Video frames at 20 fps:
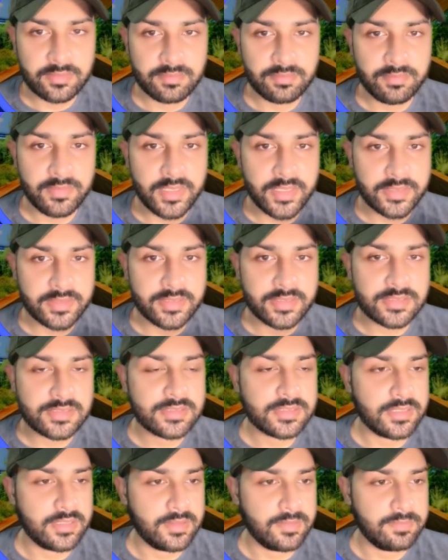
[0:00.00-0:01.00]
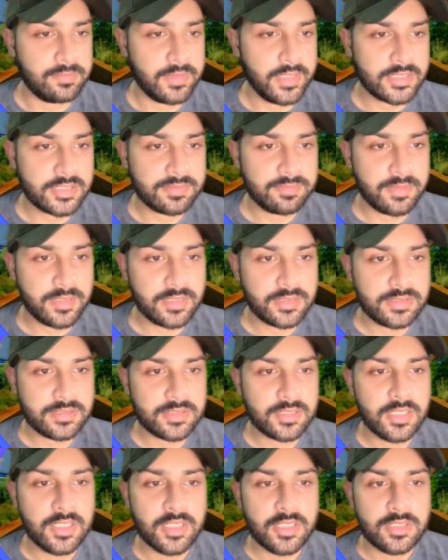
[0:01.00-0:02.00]
made this XPaths.
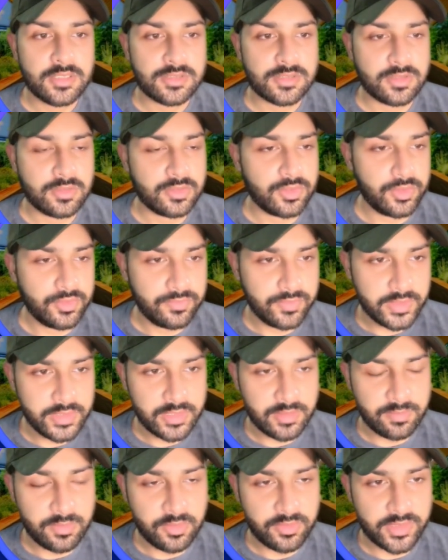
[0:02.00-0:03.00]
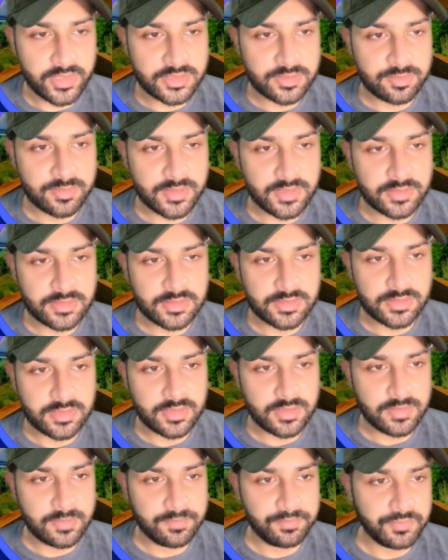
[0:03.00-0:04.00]
So don't worry about XPaths.
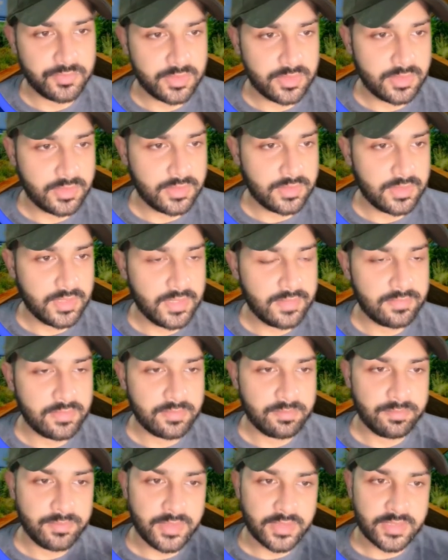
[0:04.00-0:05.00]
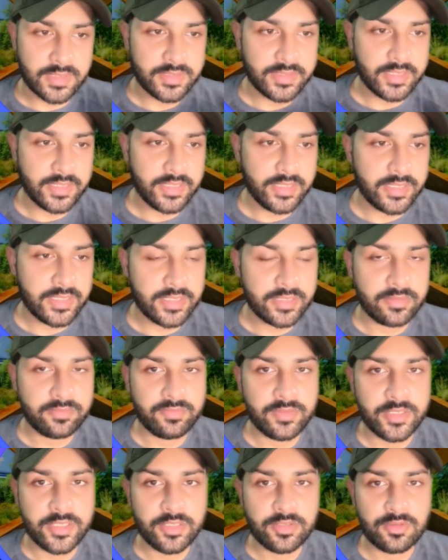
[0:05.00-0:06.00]
I will make a dedicated
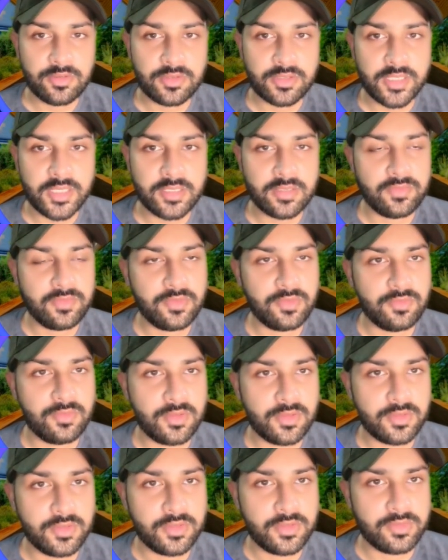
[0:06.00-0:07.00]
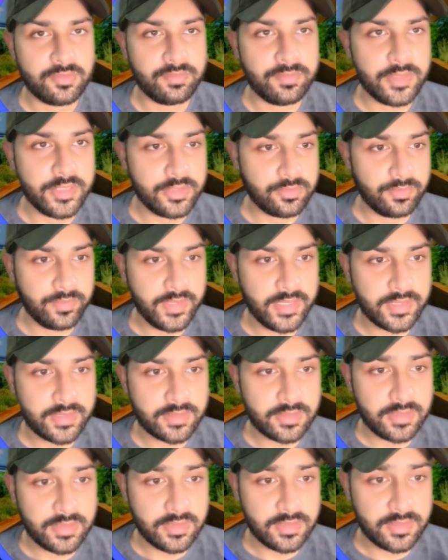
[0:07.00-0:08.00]
video on that. If you want me to make
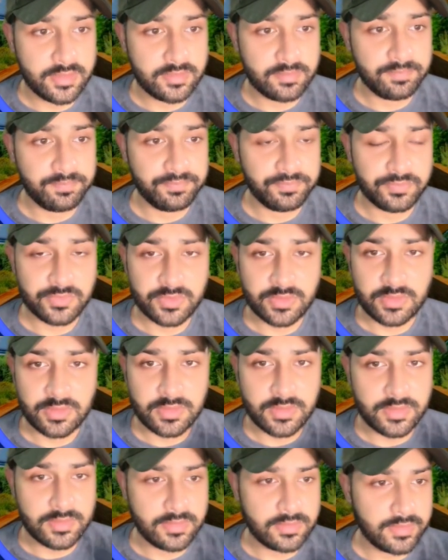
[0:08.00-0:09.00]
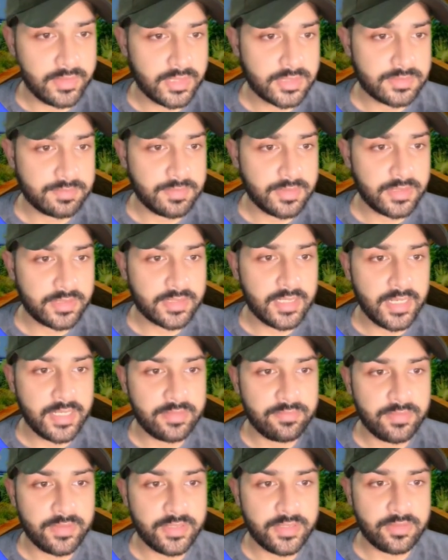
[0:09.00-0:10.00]
the XPath
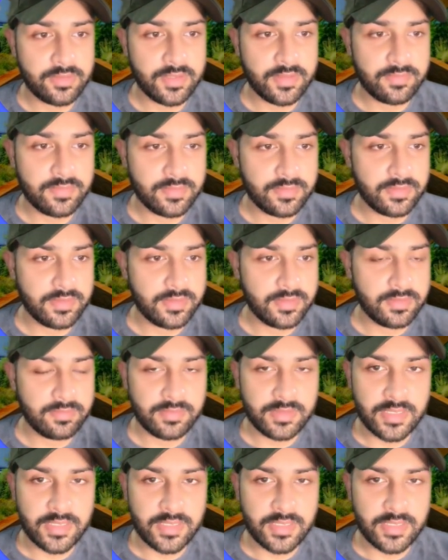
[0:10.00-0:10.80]
guide video, I will